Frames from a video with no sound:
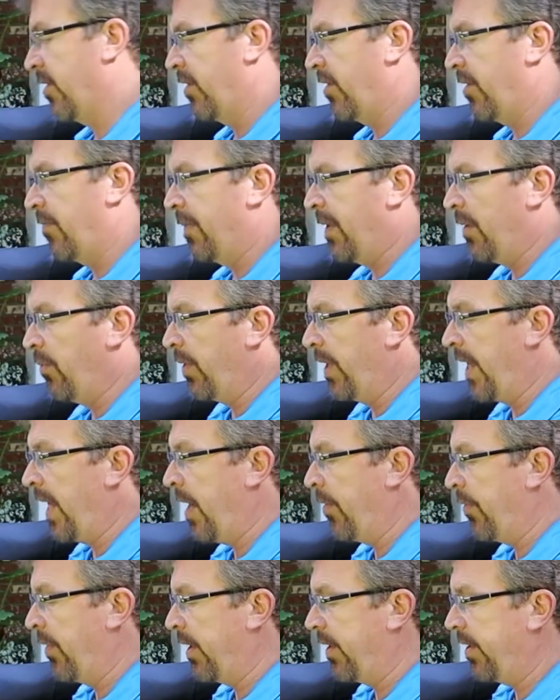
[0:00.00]
going to be
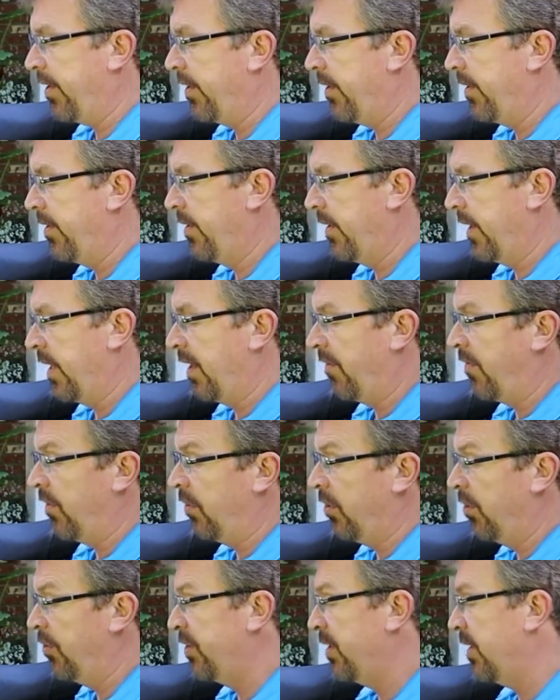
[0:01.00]
without it. And if
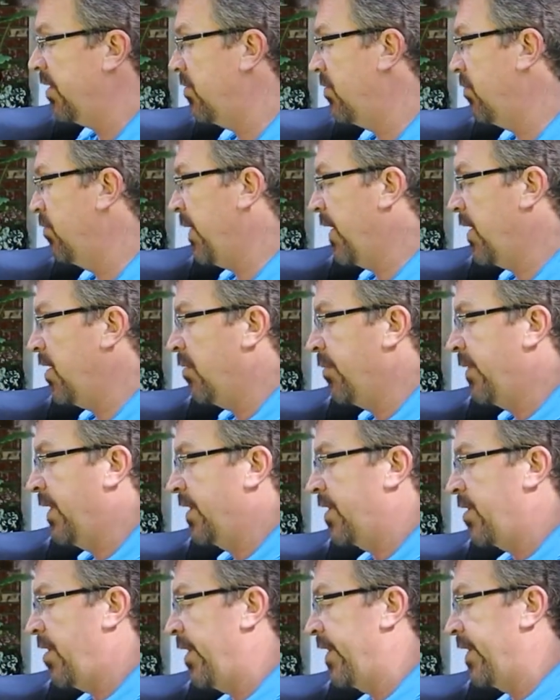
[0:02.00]
you lose it, by all
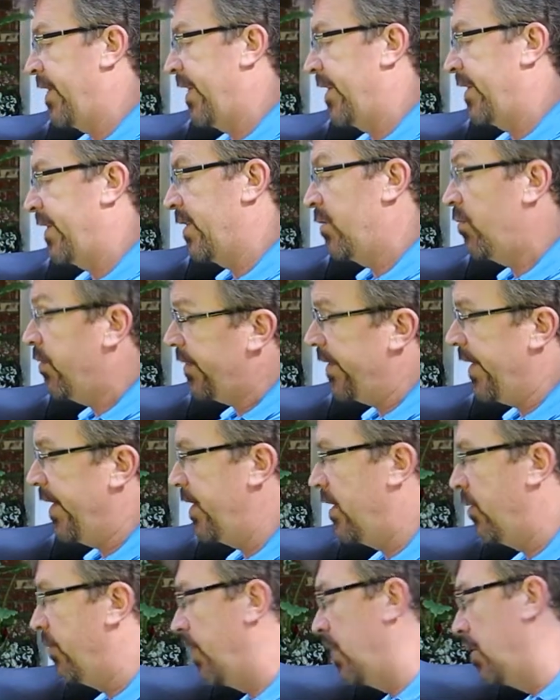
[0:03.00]
means contact us. We'll
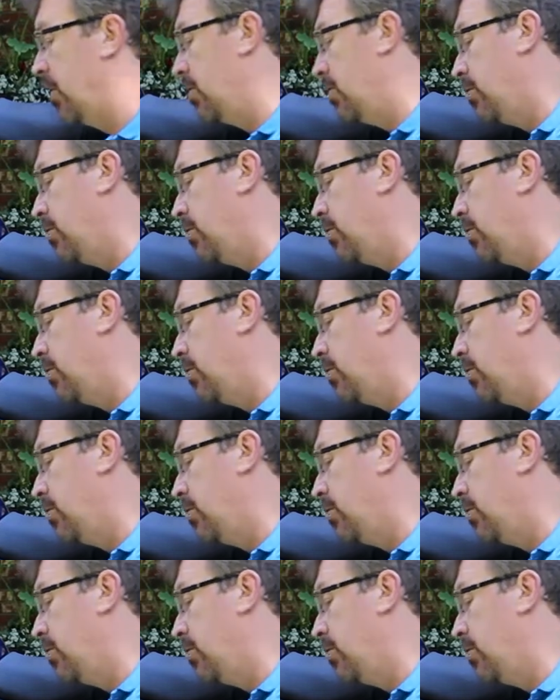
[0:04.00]
send you one.